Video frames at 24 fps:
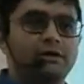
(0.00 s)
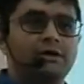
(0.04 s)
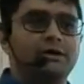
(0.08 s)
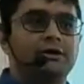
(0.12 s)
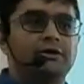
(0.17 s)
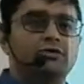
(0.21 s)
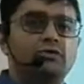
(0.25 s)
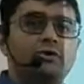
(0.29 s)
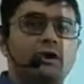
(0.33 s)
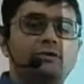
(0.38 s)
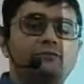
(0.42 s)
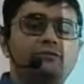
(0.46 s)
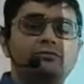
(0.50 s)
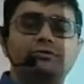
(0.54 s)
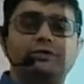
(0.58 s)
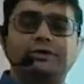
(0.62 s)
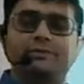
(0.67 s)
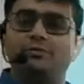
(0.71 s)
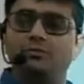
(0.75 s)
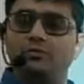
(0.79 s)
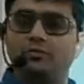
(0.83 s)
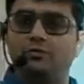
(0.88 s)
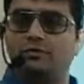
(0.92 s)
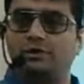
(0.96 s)
you have to
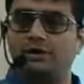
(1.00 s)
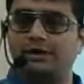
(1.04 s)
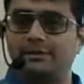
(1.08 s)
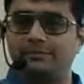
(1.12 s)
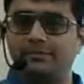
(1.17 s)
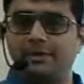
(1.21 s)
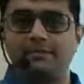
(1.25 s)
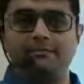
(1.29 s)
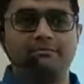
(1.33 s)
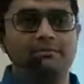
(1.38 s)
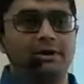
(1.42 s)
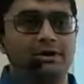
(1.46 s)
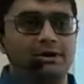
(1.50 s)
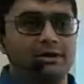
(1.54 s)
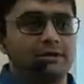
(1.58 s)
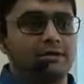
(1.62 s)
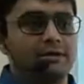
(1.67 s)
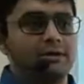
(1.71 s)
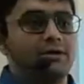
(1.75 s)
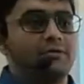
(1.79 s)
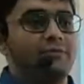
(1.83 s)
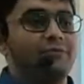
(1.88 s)
remember